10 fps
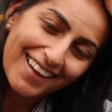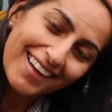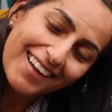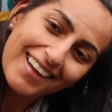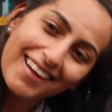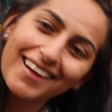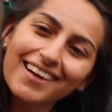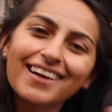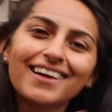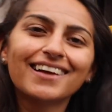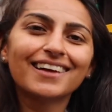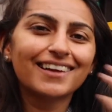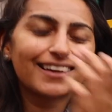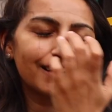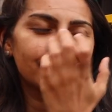
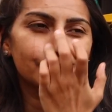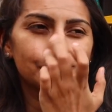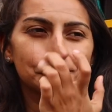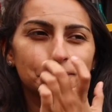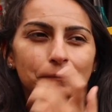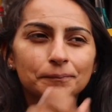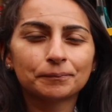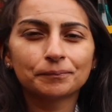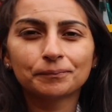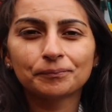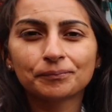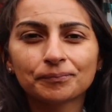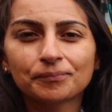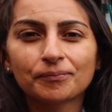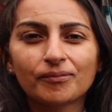
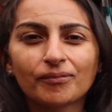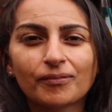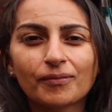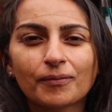(not speaking)